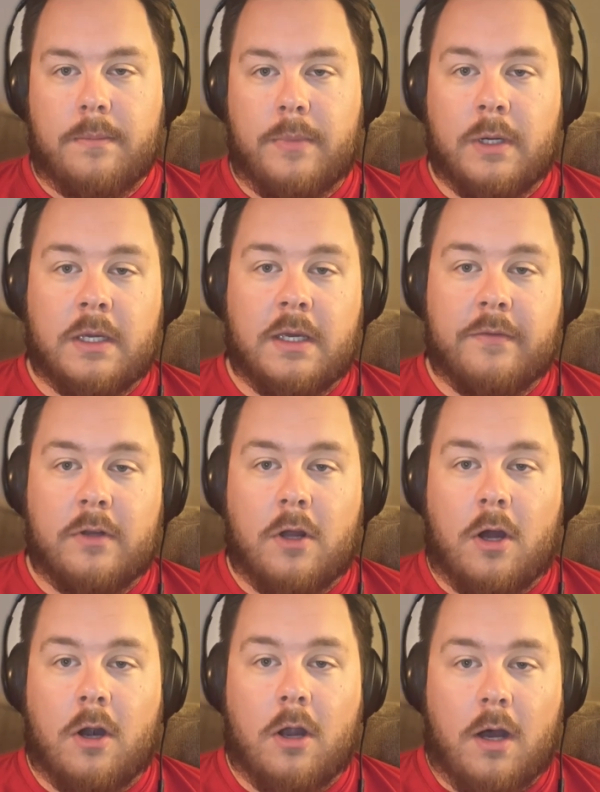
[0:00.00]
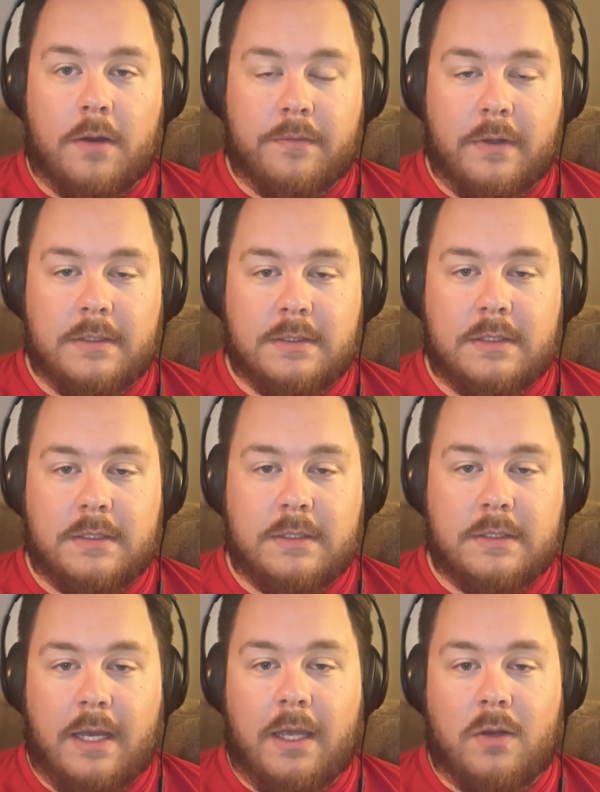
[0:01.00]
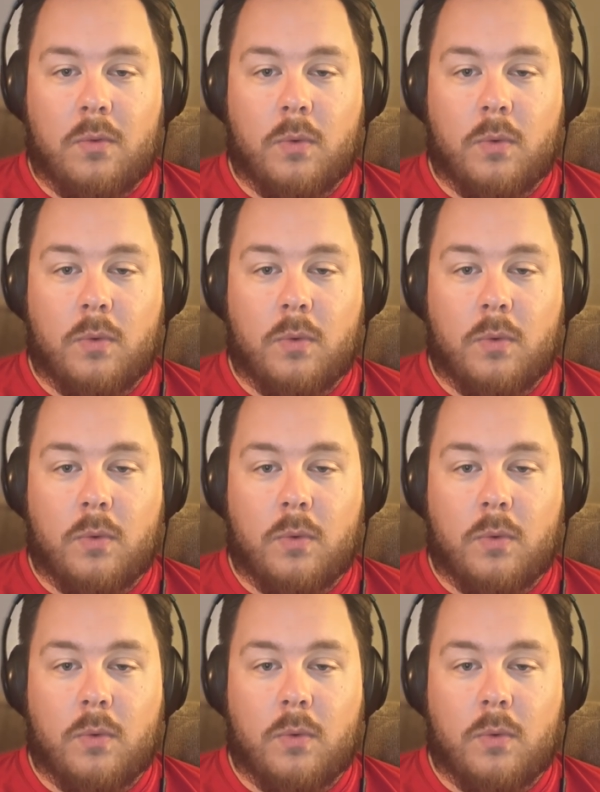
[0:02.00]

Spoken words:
but given our offense and